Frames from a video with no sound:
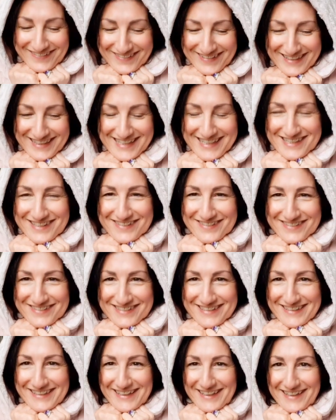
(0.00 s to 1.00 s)
with this
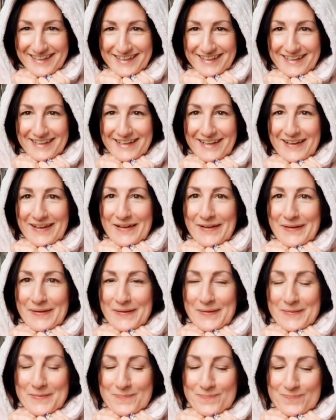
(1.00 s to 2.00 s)
on.
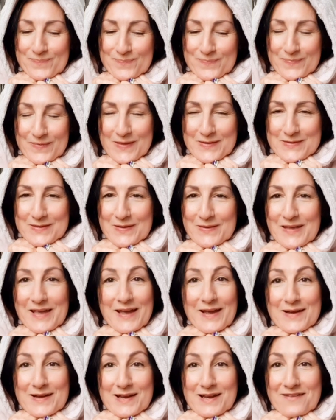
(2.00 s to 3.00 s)
Um, so
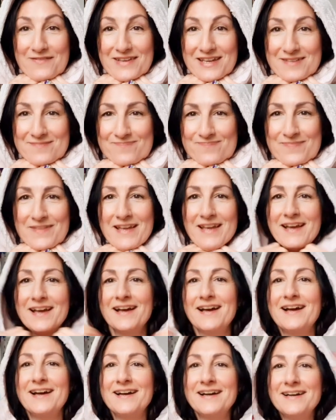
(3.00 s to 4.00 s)
yeah, I love it.
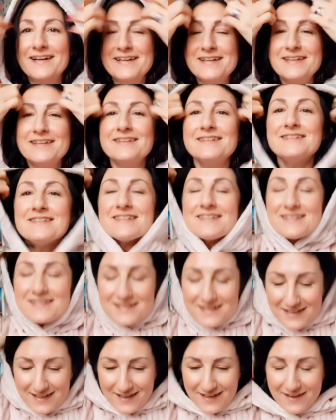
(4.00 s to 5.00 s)
And
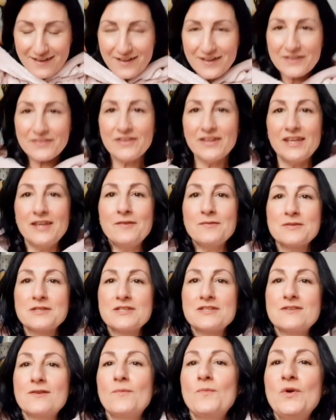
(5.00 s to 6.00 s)
I think it
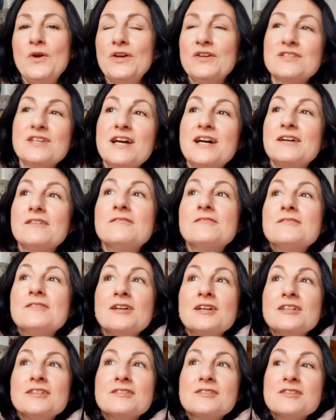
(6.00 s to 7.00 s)
was worked out
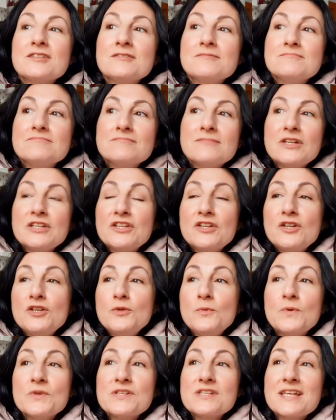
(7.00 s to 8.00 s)
at I don't know
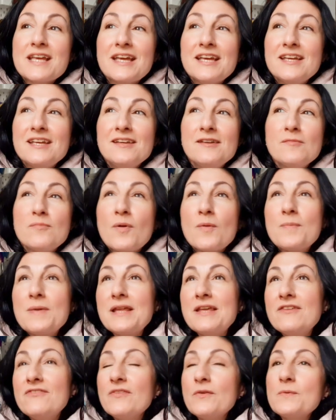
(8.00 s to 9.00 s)
what say
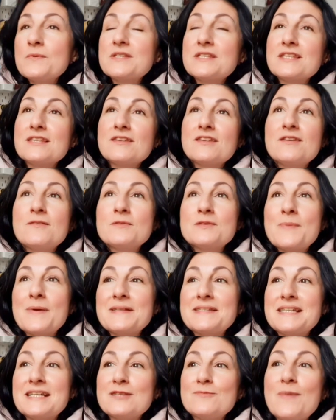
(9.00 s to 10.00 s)
probably if it was the it was about
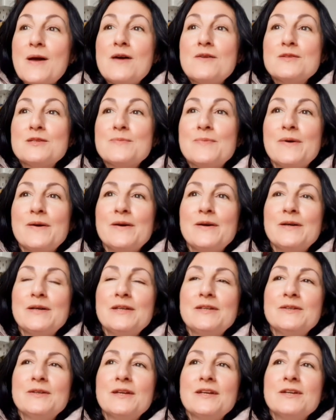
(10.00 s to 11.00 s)
six pound to
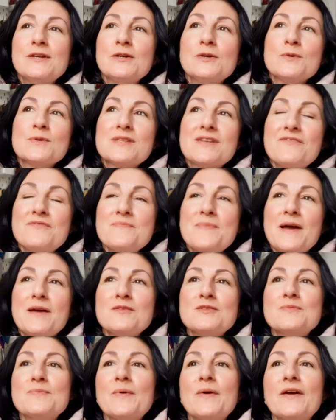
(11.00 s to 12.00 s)
buy or seven
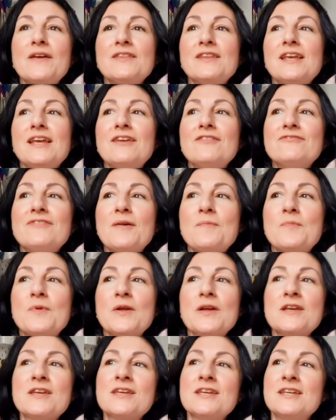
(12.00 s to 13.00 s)
pound to buy the
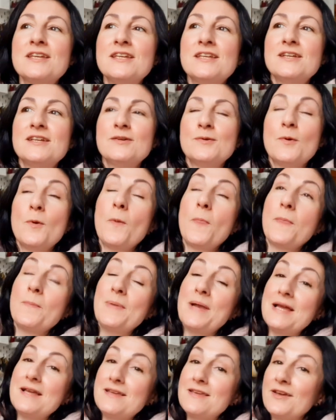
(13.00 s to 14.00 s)
fabric or
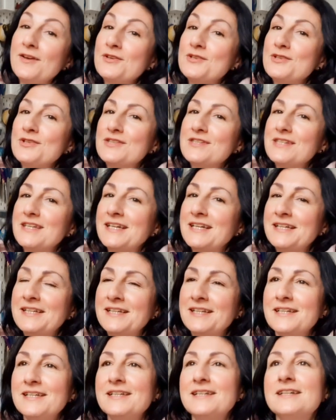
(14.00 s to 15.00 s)
blanket I should
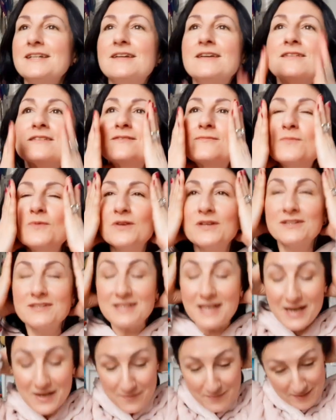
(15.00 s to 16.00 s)
say it's worked
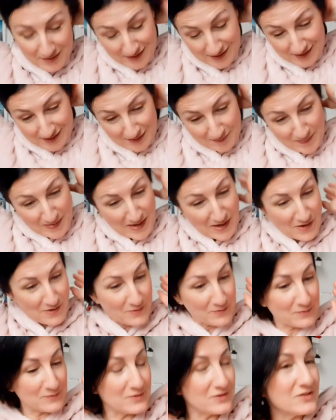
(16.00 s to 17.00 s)
out as
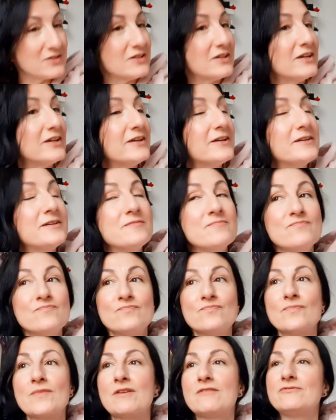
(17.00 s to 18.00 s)
about
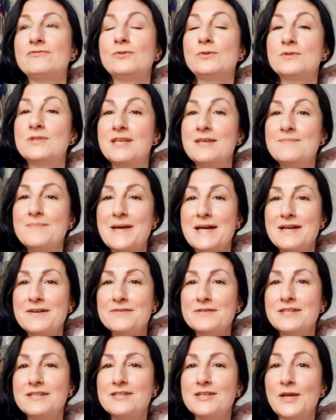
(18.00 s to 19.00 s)
um, 14
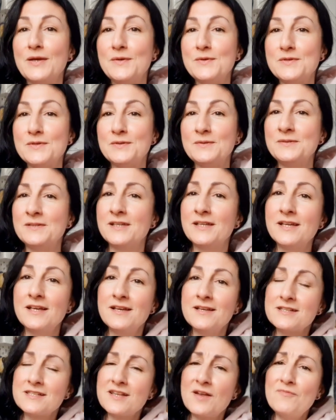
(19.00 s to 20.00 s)
pound in total
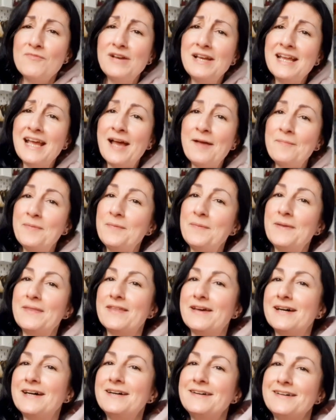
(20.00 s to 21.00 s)
so I'm really happy with
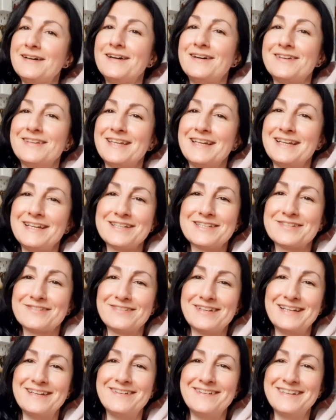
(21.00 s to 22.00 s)
that I think it's
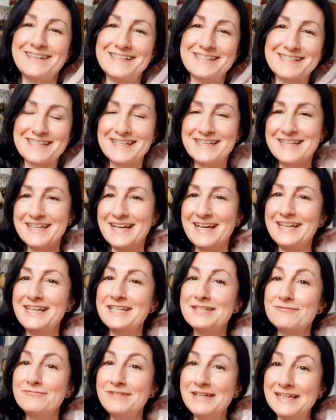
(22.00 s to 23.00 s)
really nice and
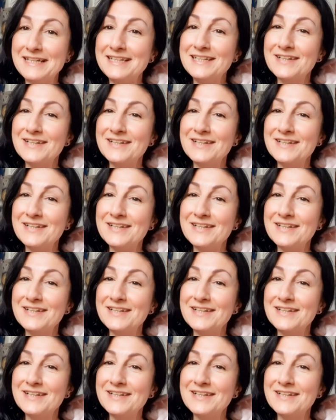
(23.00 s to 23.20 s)
it's really